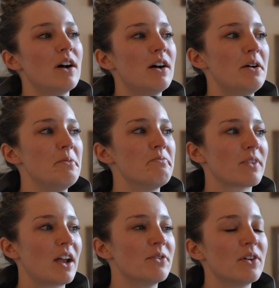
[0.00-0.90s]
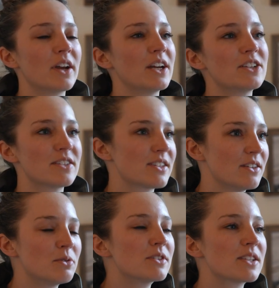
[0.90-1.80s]
I feel like I just
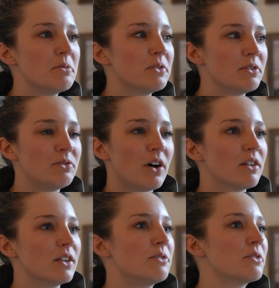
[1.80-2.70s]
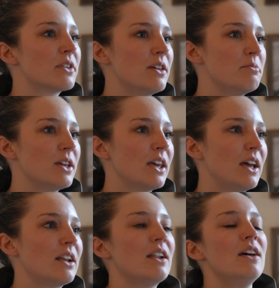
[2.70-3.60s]
was able to fall in love with him
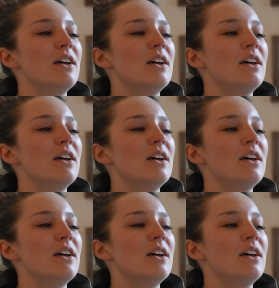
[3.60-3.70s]
again